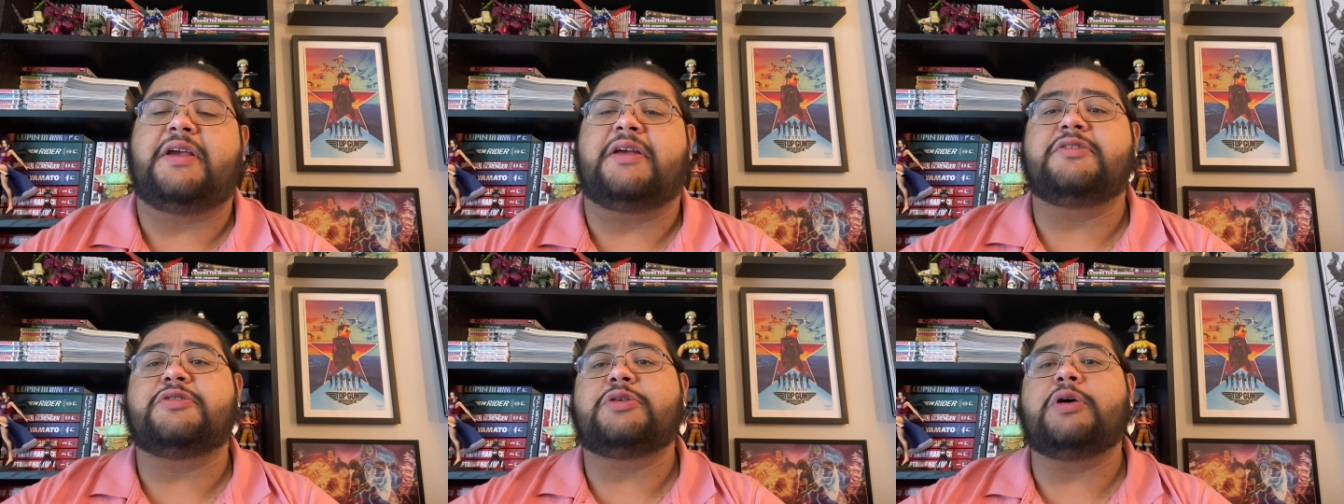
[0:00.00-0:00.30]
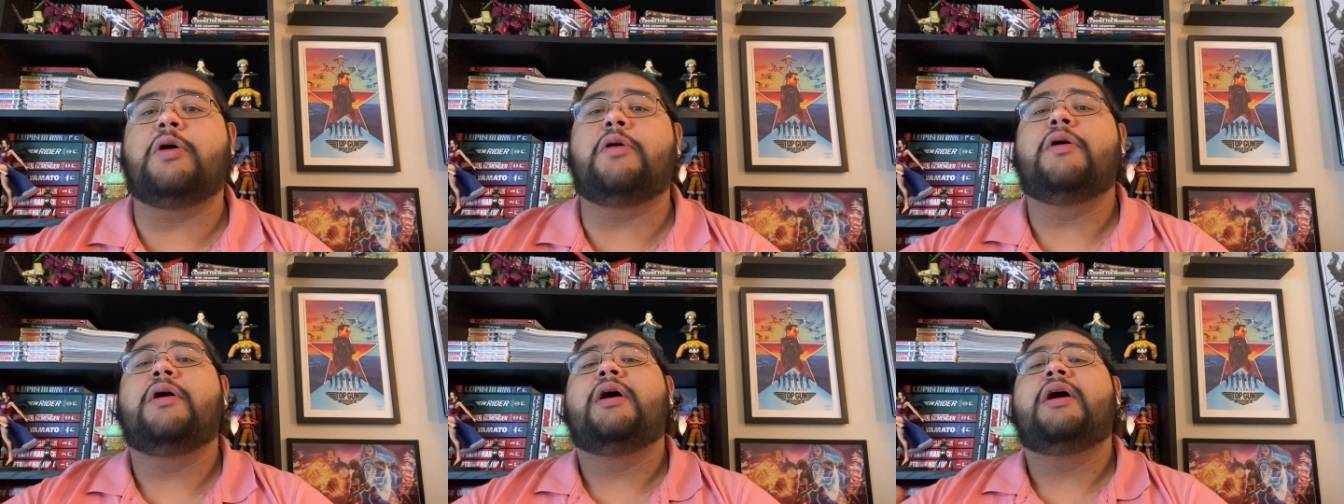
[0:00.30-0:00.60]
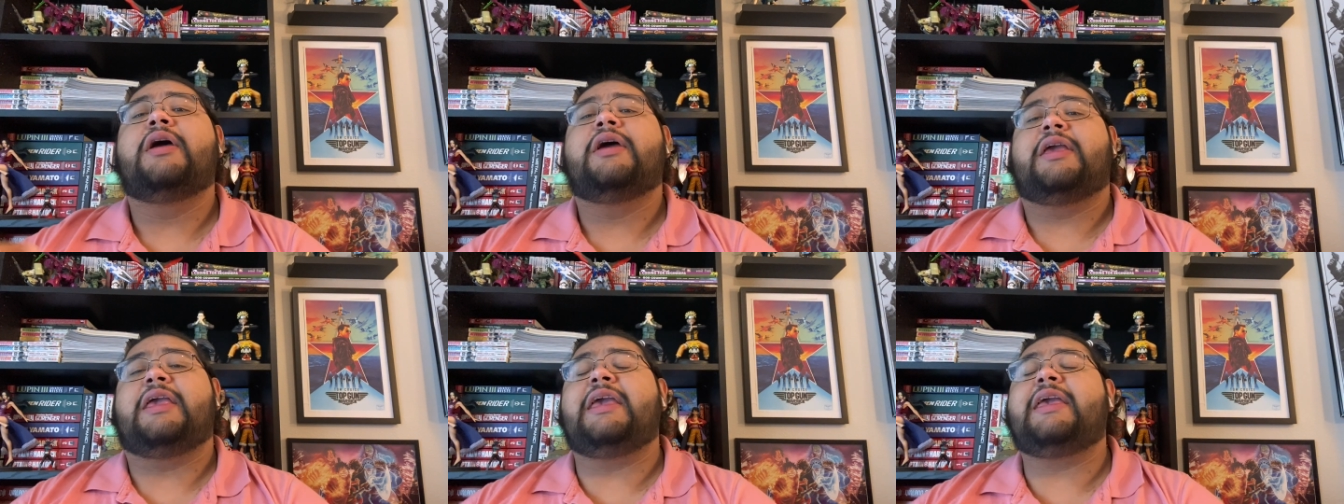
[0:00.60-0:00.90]
And so
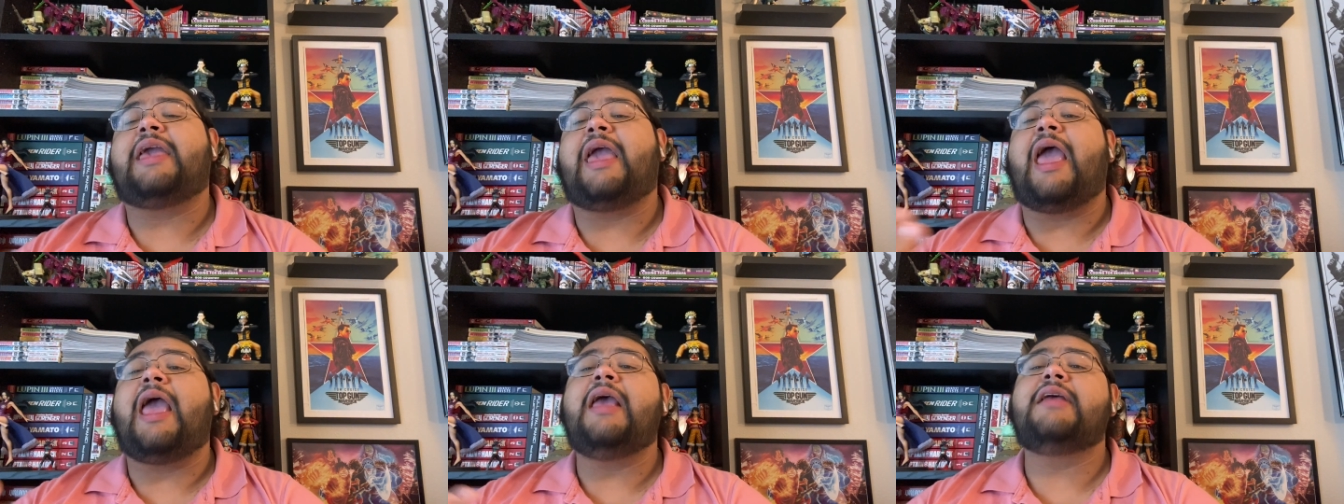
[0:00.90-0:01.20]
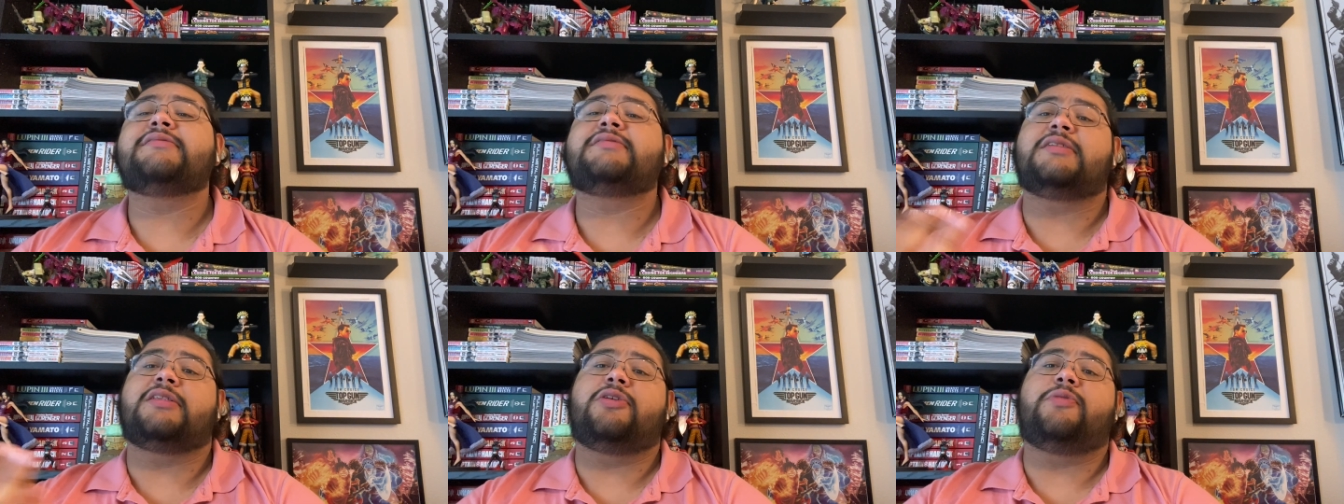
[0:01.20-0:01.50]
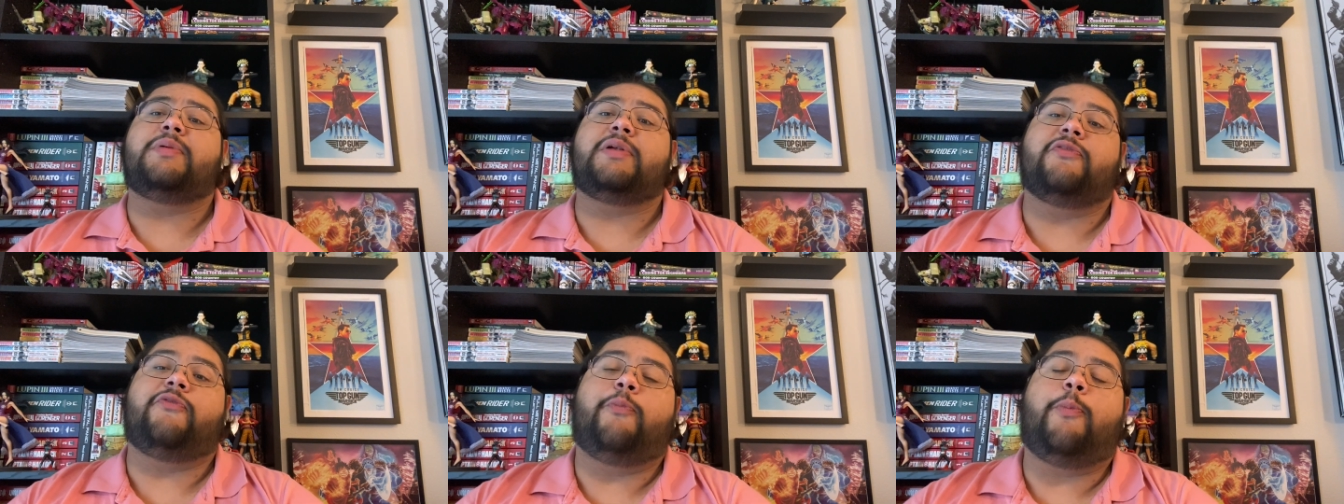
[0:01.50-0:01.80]
he gains a
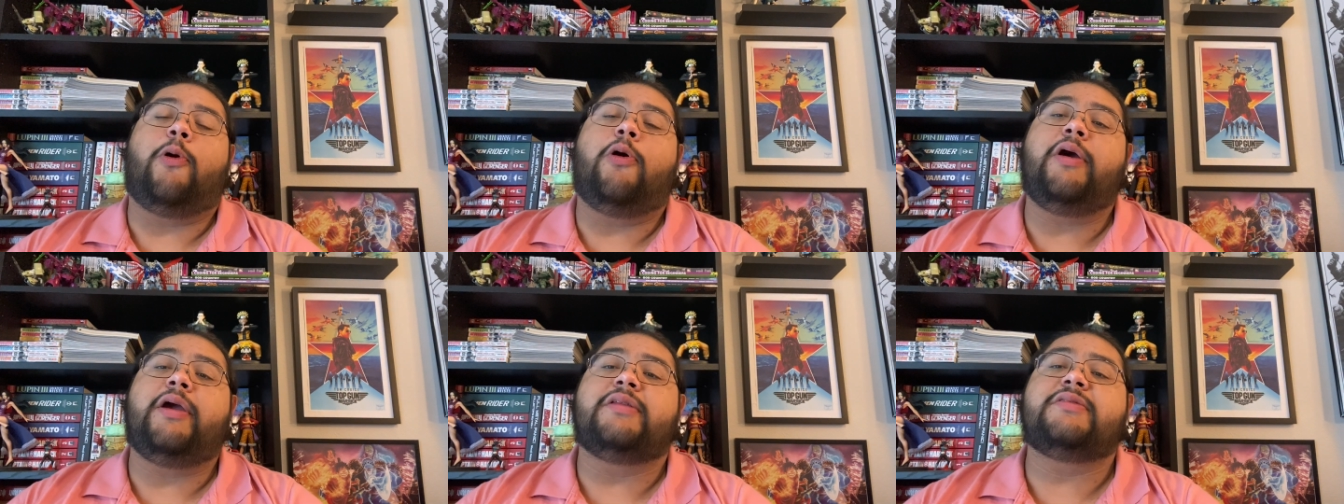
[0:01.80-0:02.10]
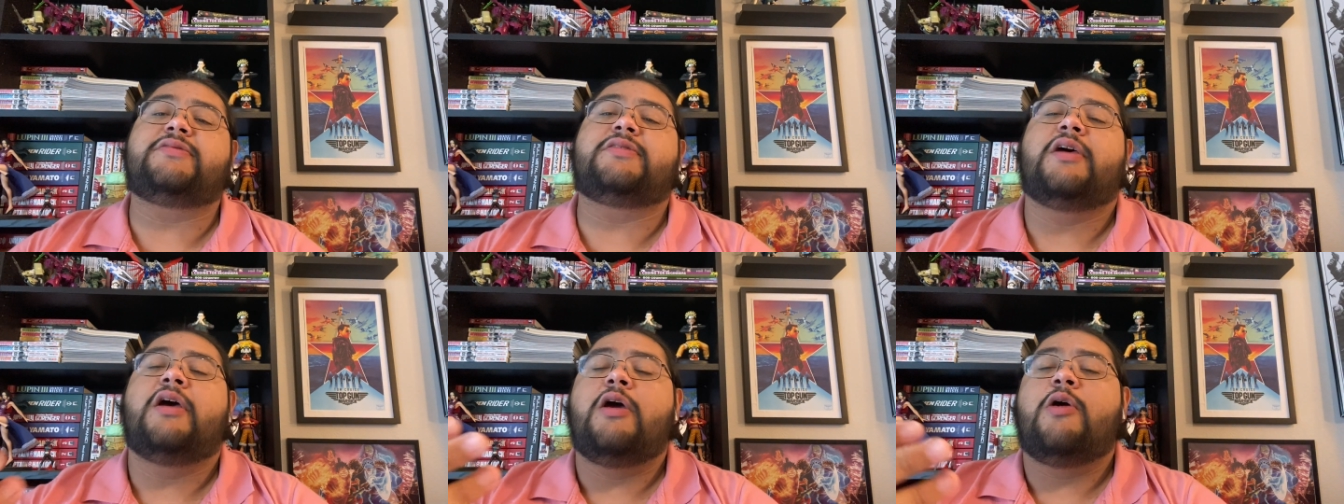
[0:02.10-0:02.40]
little bit of points